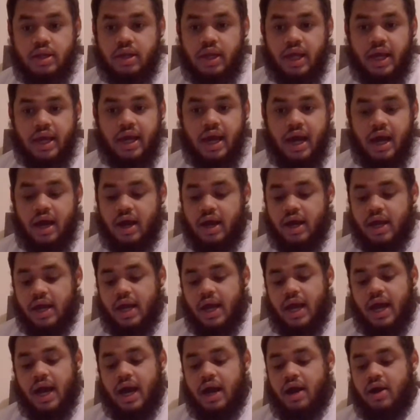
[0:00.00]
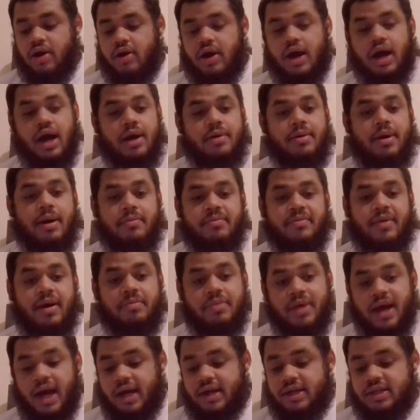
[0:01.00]
Like
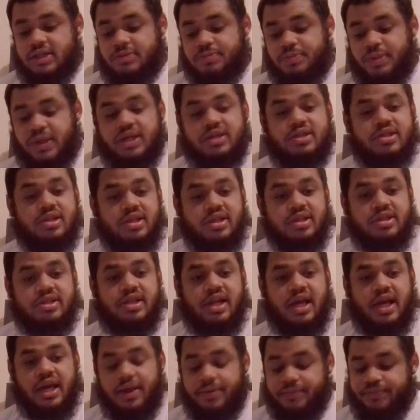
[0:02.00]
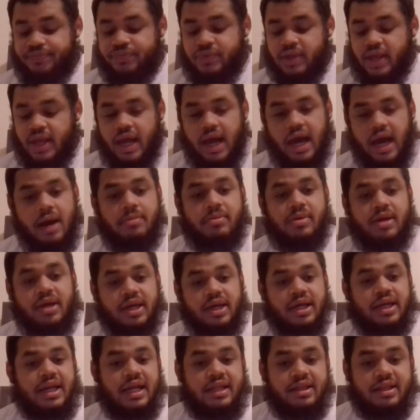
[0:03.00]
I'm kind of speechless. Like I'm
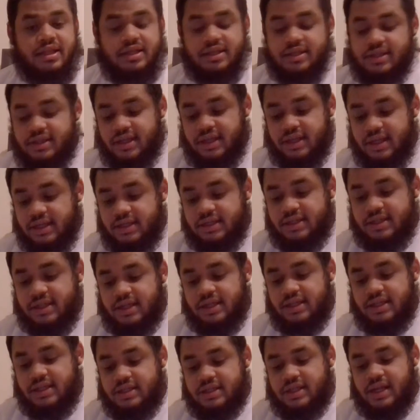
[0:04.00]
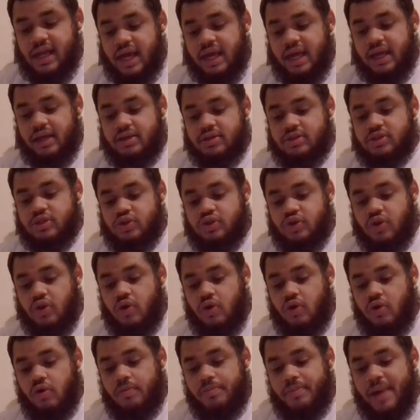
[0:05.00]
looking at this list and it's like
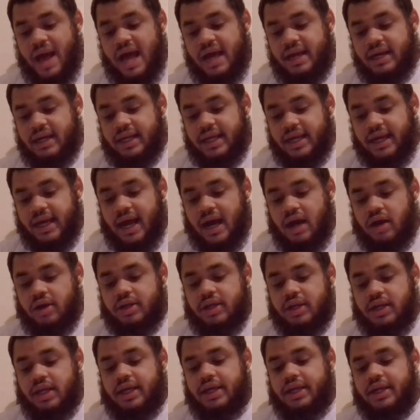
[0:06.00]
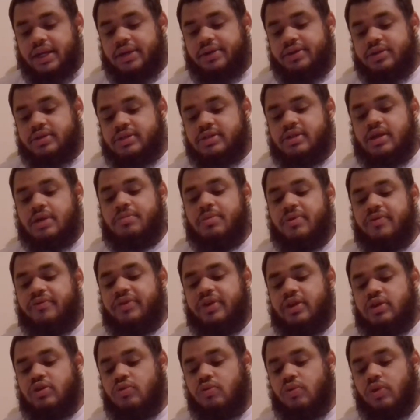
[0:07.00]
so badly calculated. Some of
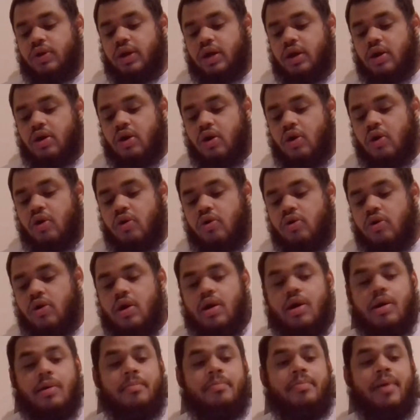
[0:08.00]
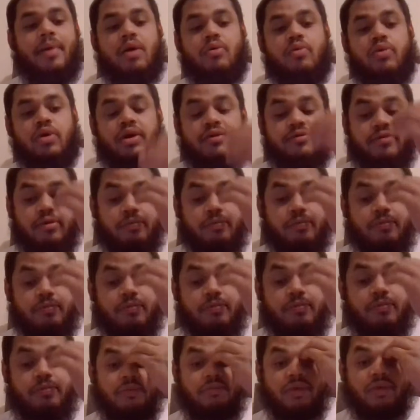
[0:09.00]
it you want to go by what of a
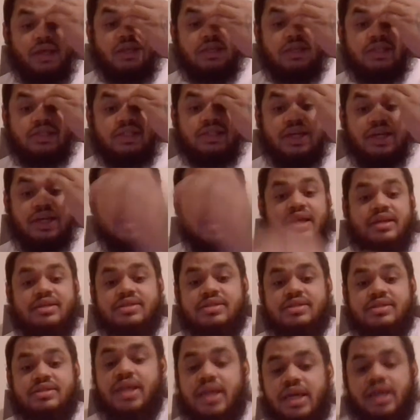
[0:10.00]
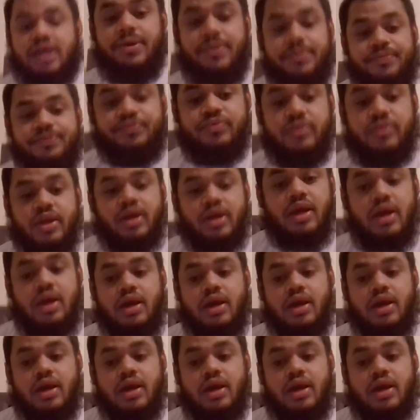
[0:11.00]
player means to his team.